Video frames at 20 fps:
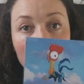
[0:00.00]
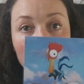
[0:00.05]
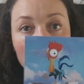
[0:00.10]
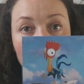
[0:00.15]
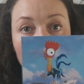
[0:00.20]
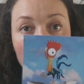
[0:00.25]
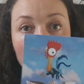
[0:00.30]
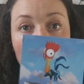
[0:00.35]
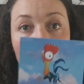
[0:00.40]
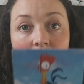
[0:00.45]

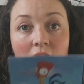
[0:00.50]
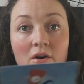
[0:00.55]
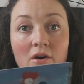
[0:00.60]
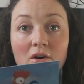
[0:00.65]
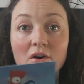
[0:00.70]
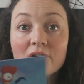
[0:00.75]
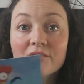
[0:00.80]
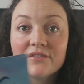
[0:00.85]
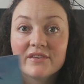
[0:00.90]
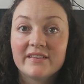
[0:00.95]
So
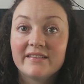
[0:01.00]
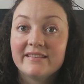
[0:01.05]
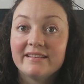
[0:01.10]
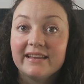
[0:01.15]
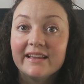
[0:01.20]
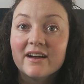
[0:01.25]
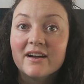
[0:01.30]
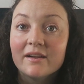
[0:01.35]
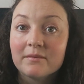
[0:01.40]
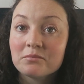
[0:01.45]

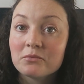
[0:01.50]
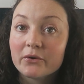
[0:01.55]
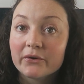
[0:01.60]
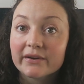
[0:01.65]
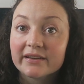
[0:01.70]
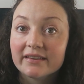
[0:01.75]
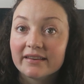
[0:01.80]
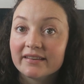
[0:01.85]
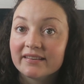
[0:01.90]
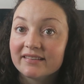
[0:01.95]
obviously I'm
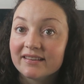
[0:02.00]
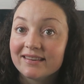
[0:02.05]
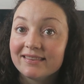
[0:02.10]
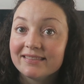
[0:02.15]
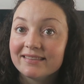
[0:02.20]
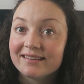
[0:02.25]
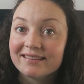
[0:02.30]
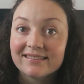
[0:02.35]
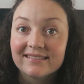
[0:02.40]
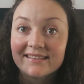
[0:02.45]
not going to
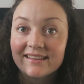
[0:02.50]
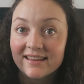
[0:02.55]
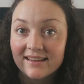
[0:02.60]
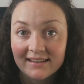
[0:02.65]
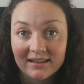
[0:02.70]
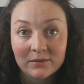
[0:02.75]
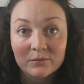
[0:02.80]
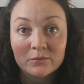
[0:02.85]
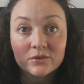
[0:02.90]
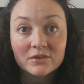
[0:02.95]
send this to
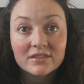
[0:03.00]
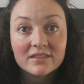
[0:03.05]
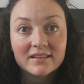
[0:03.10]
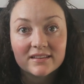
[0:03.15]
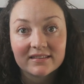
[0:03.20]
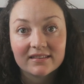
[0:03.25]
anyone.